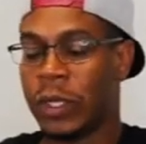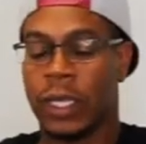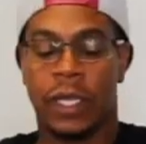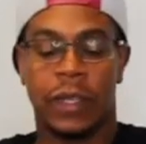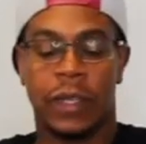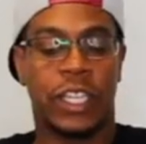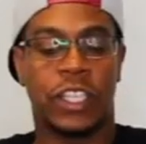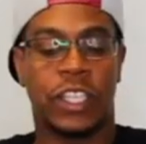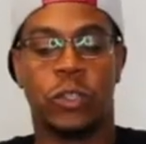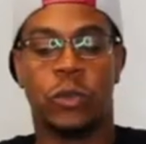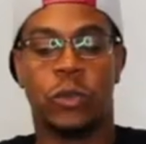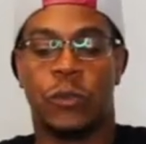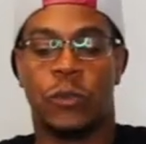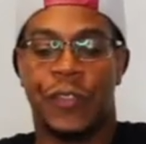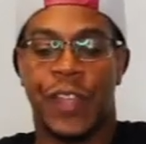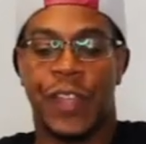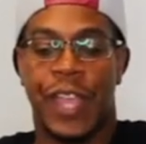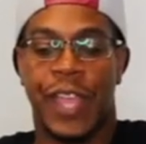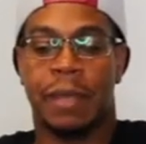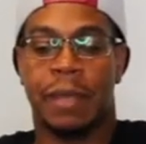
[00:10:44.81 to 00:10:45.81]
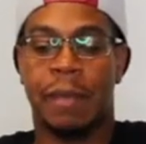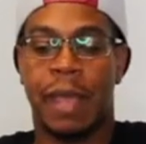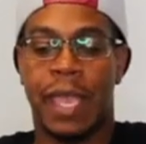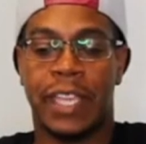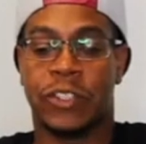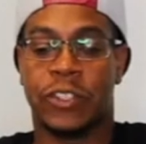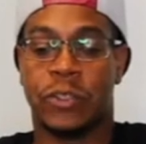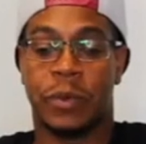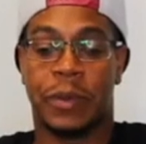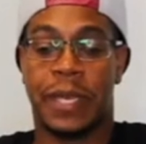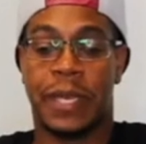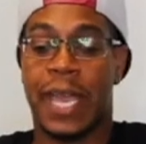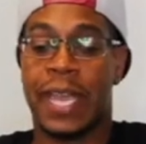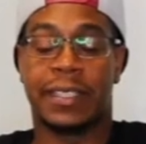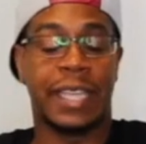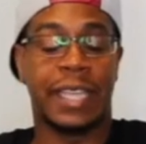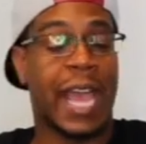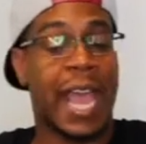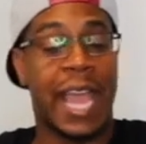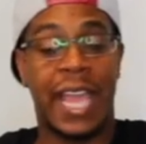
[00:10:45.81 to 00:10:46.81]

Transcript: that you think makes you a nice guy,